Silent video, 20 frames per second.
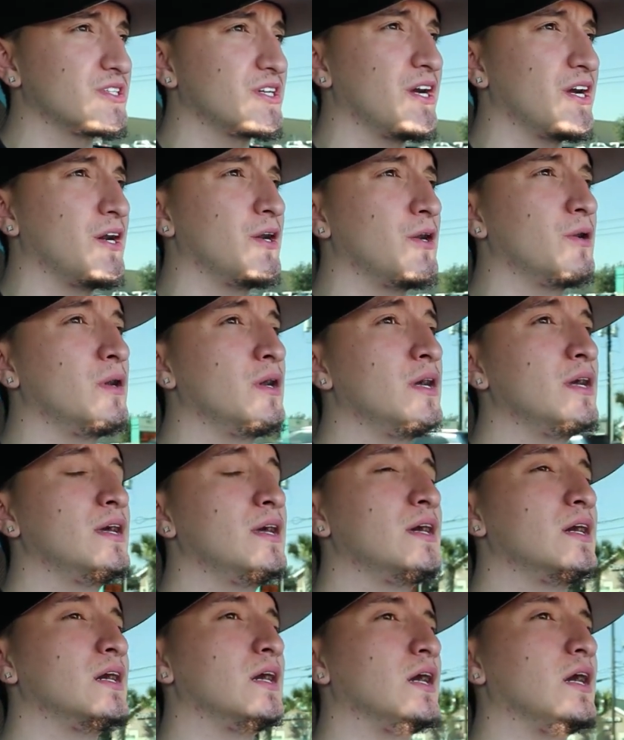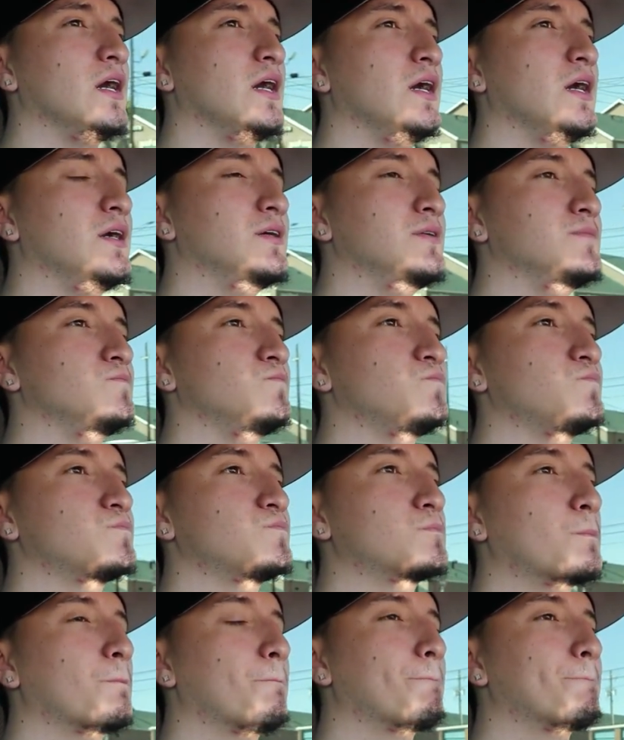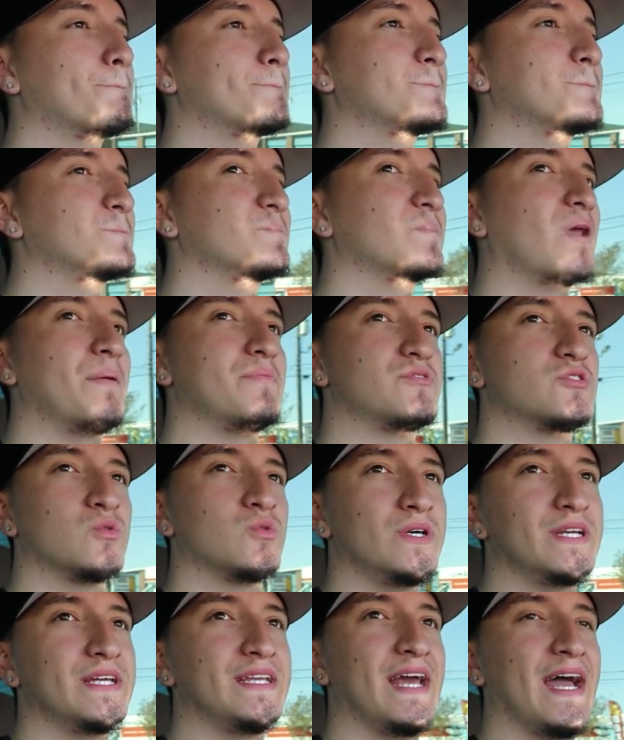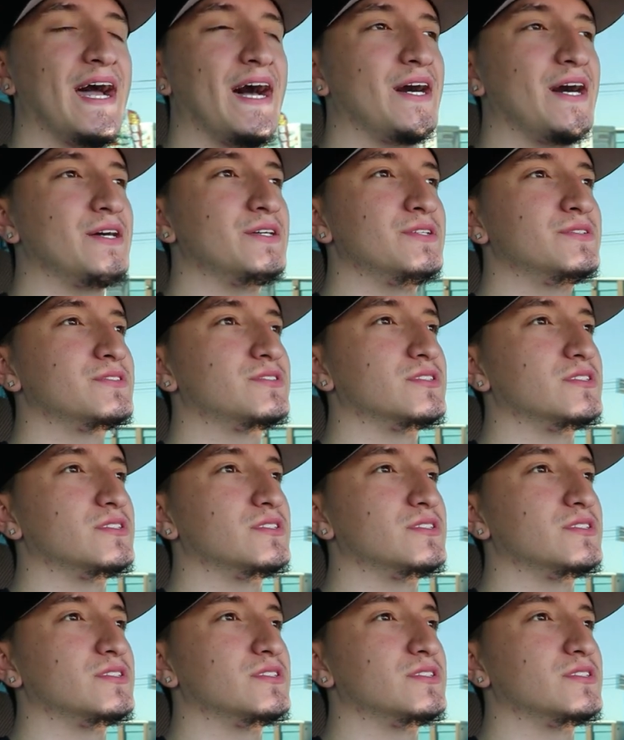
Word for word: ago. Um, I'm twenty now,